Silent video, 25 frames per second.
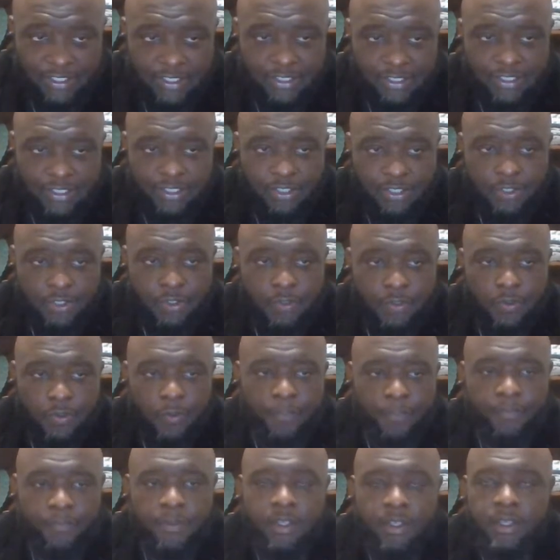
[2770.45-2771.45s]
to
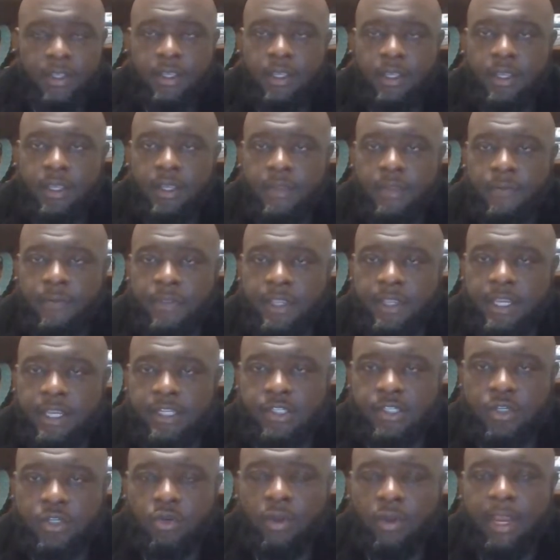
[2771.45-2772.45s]
these
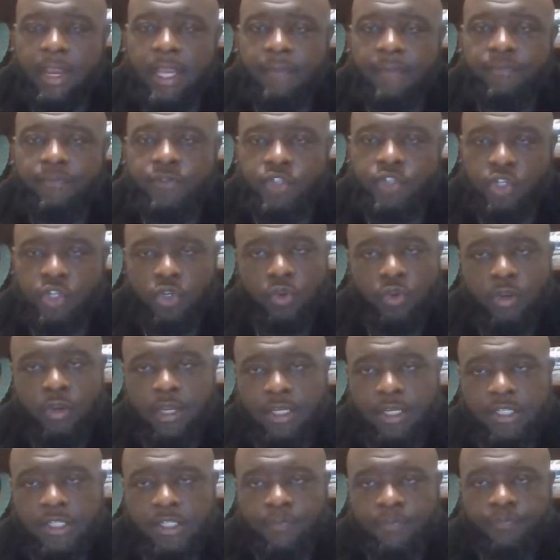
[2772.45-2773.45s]
great
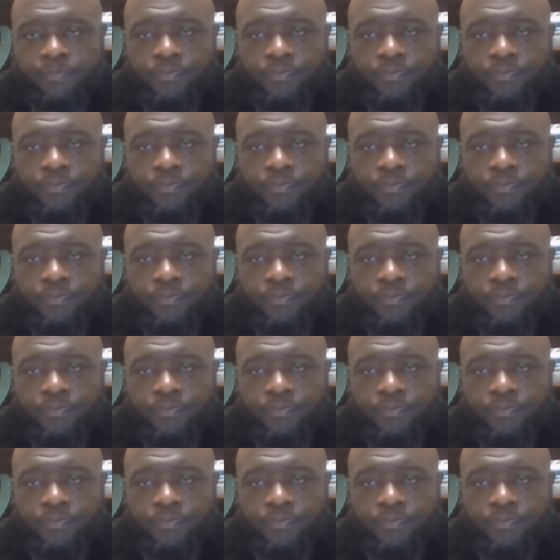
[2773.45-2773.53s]
Jewish